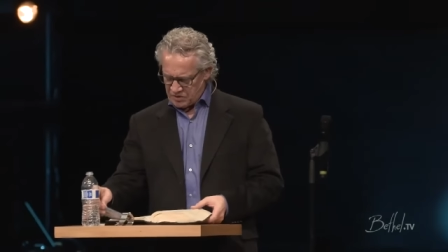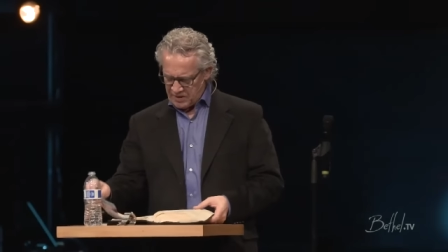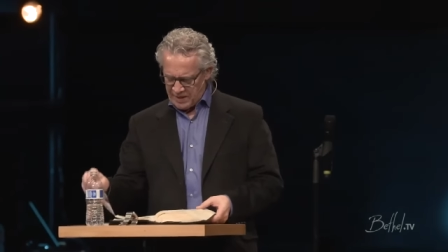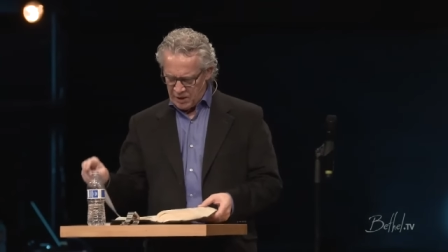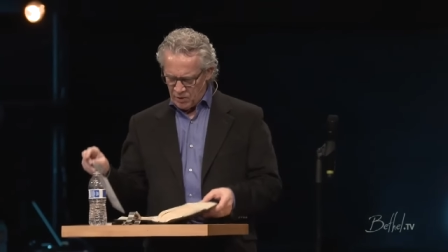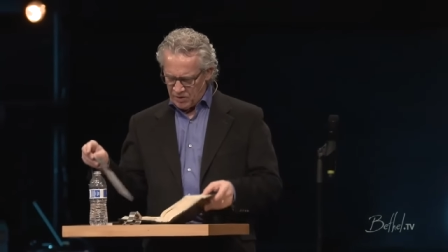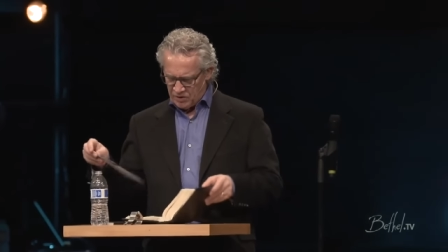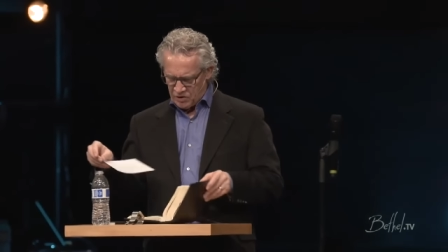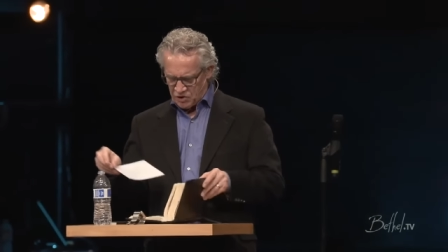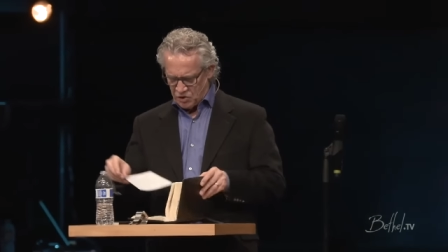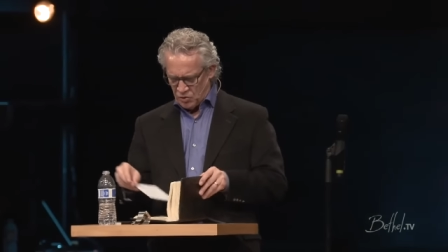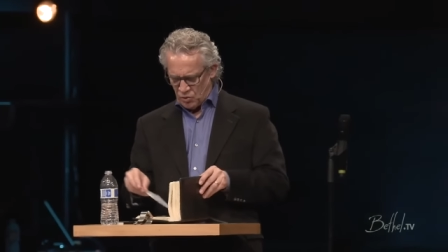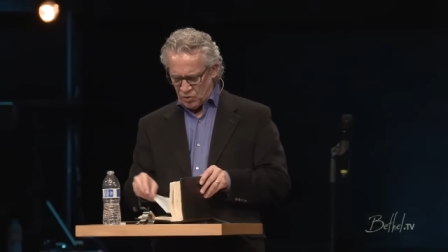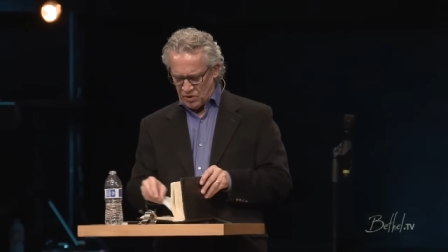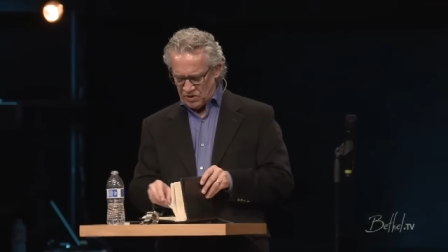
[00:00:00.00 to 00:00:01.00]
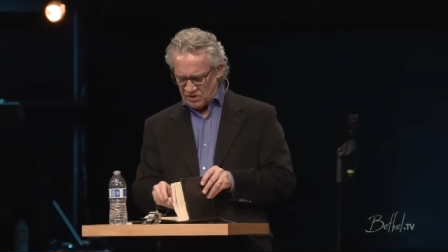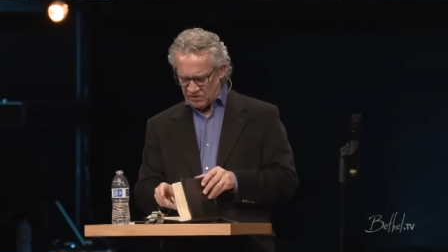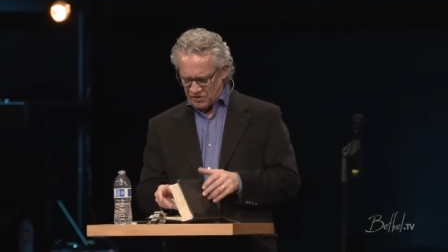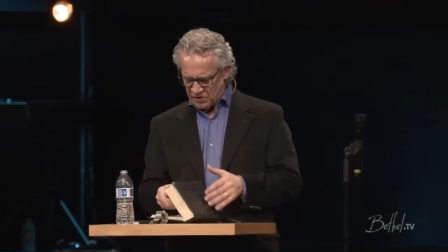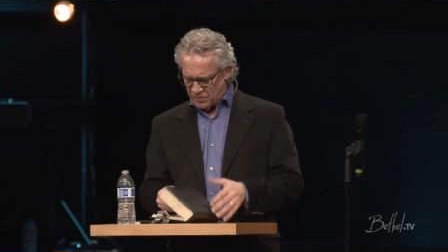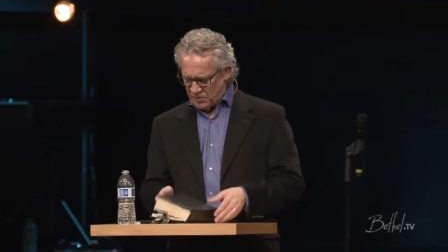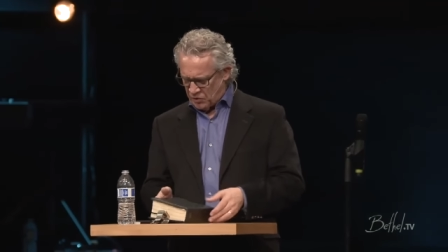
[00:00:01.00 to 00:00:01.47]
hearing the stories of
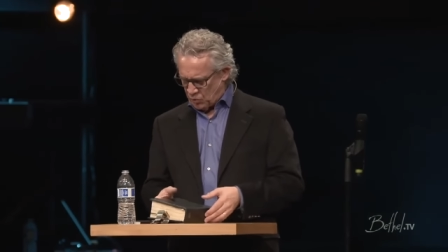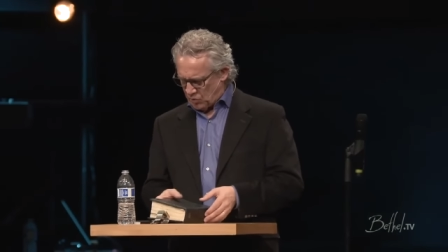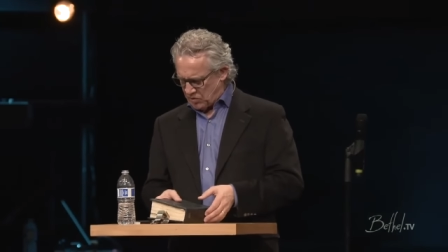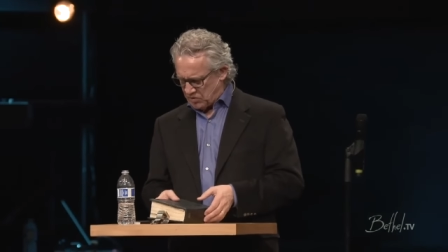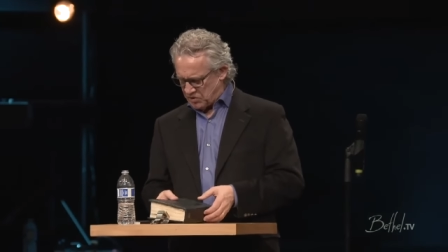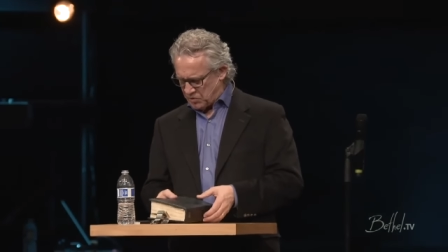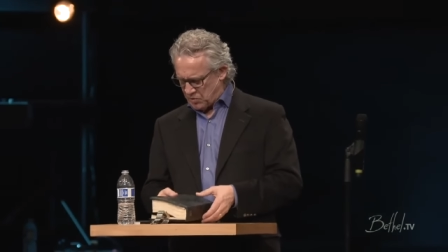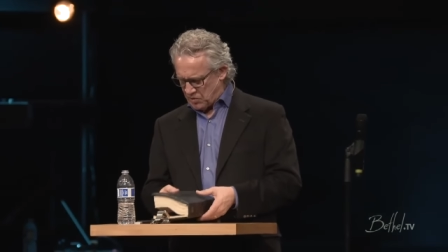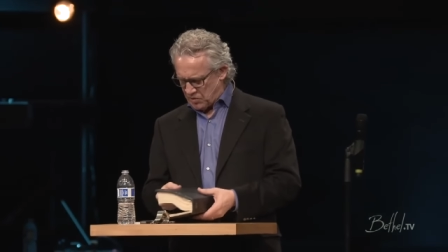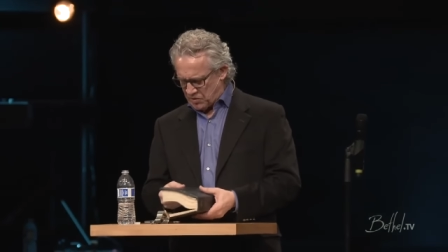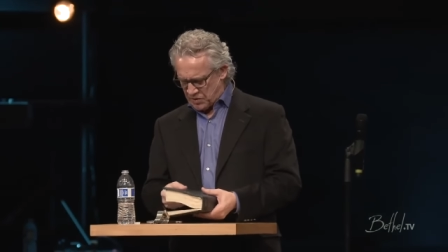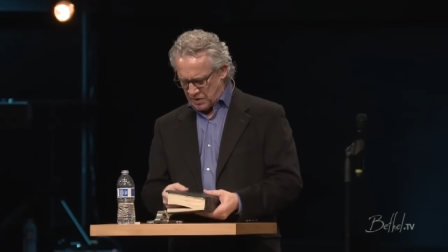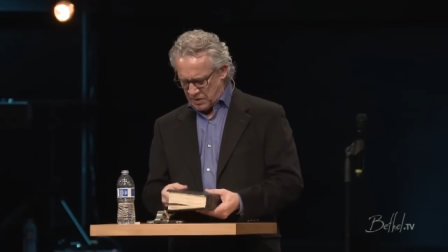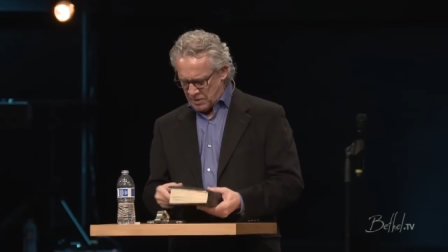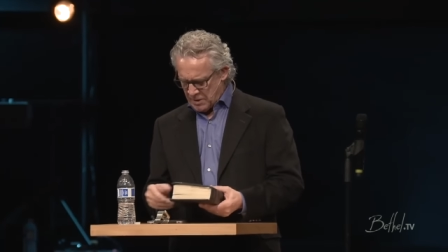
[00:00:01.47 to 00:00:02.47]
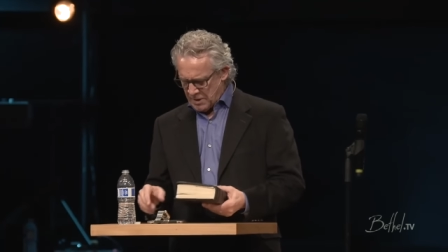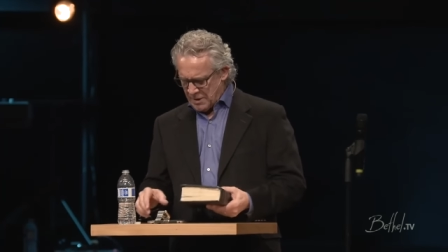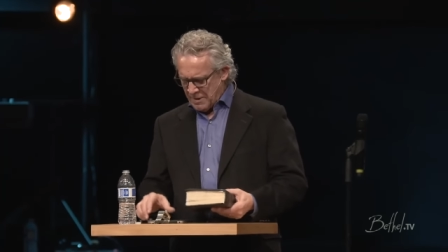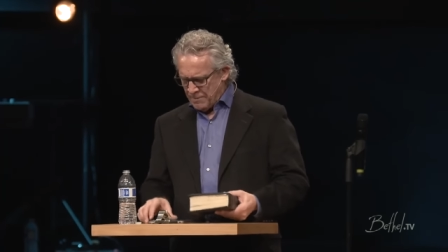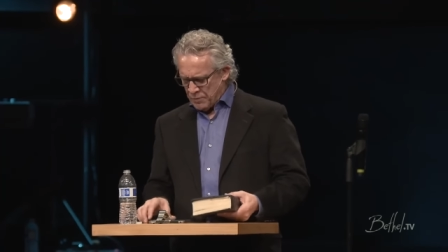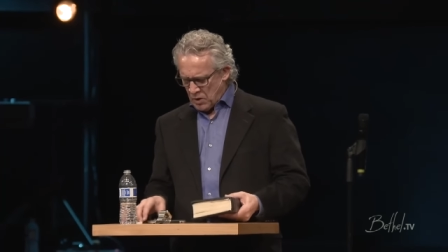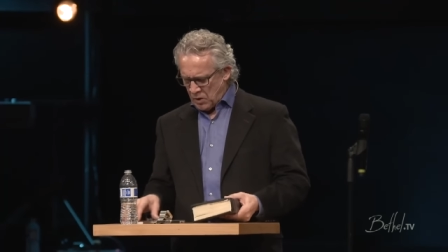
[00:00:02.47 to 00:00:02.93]
Smith Wigglesworth and
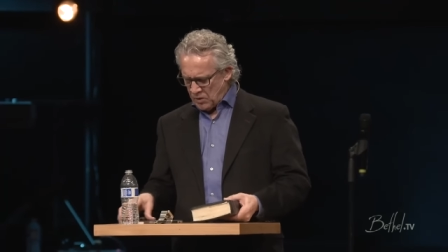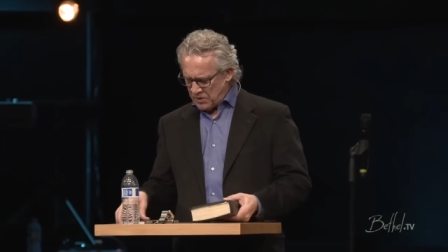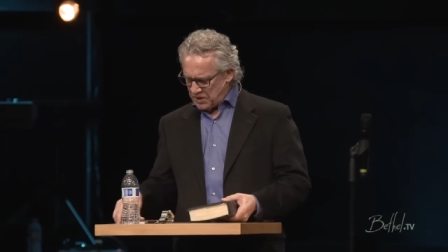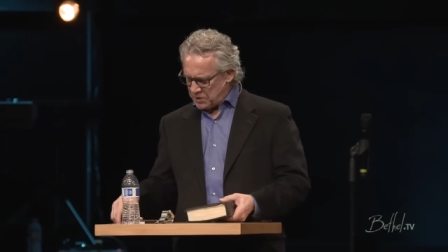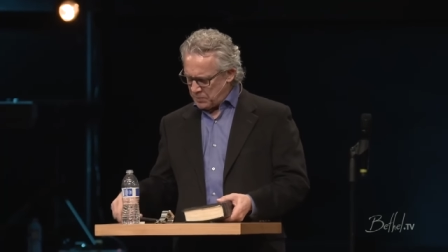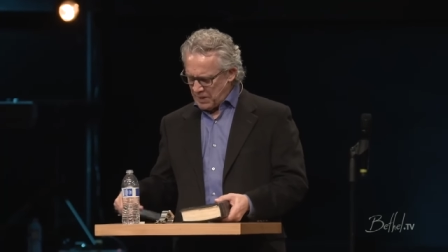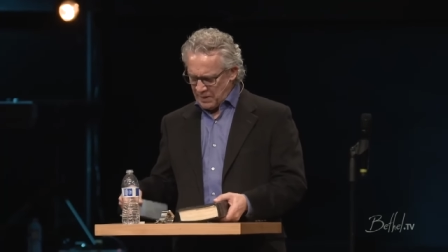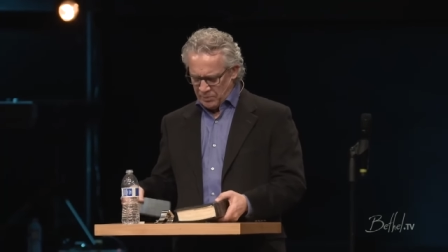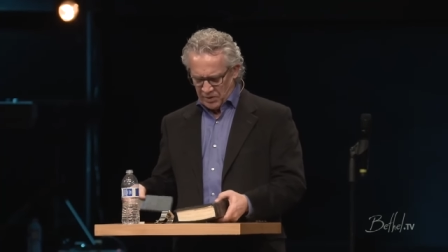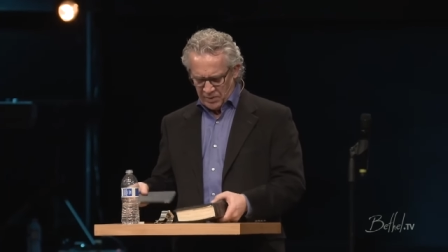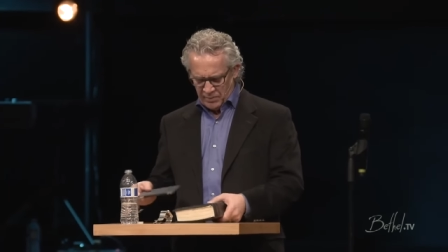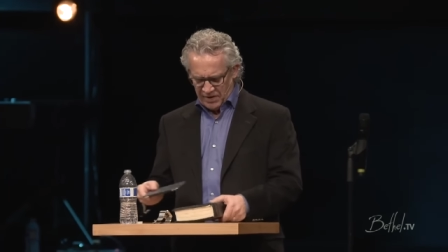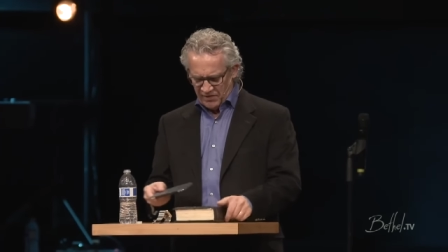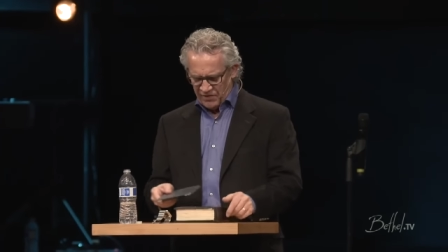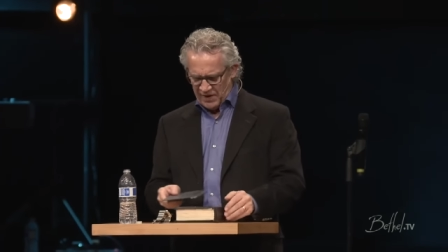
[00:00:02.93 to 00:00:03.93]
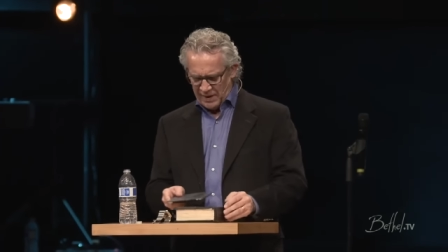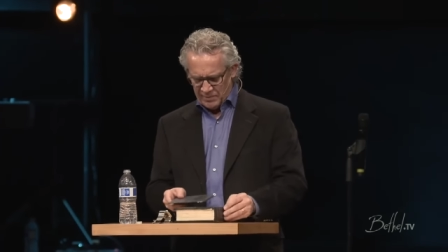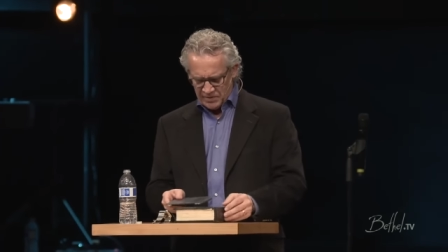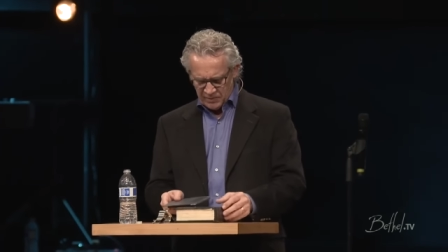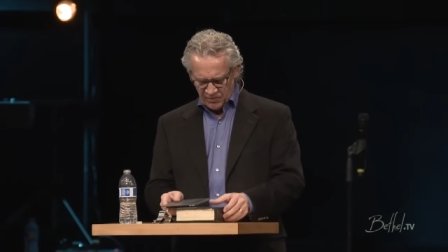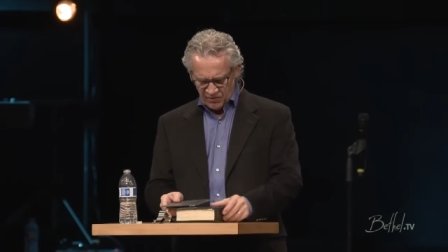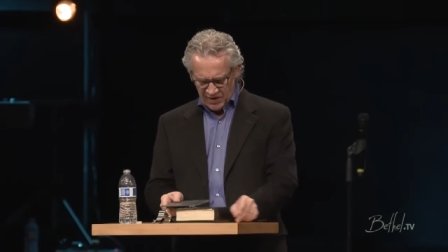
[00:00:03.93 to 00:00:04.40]
all these people in my
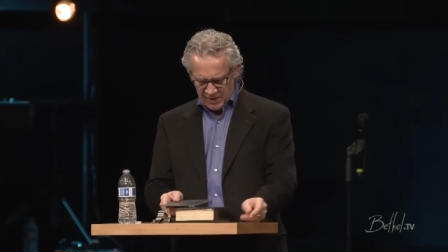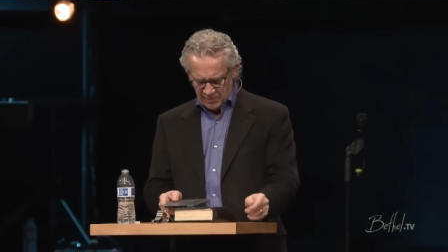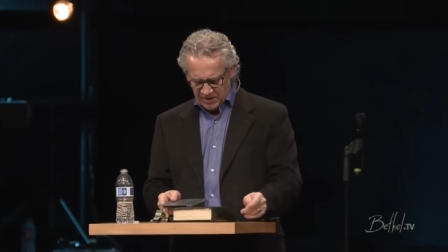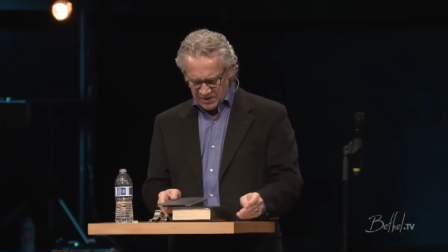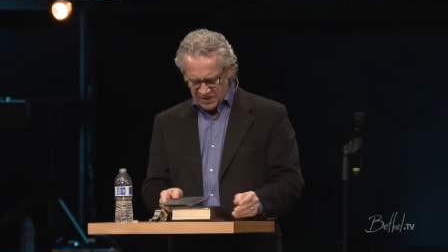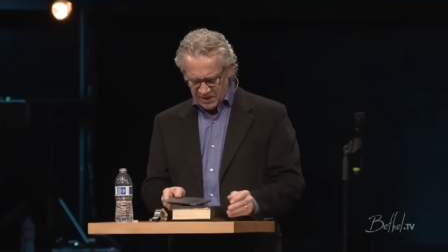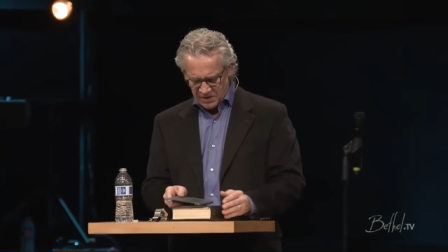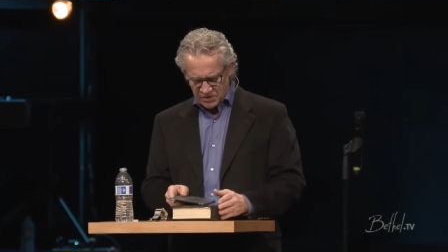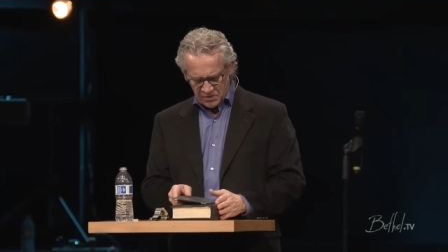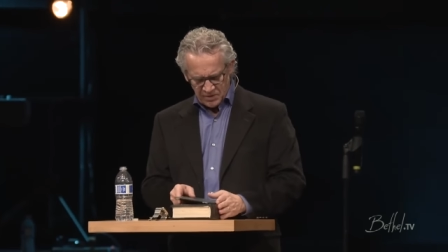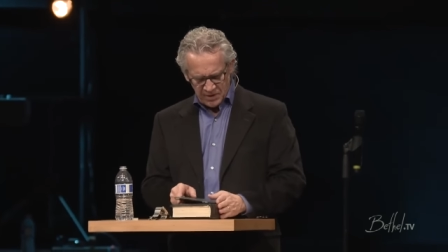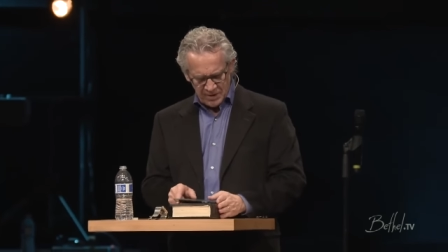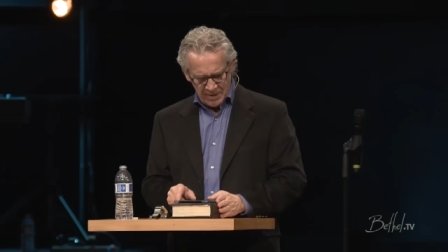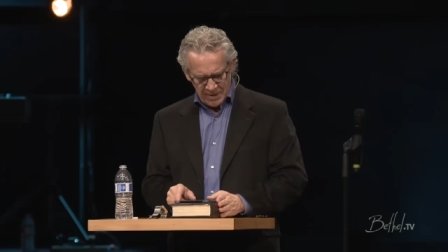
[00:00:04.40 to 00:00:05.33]
family's history.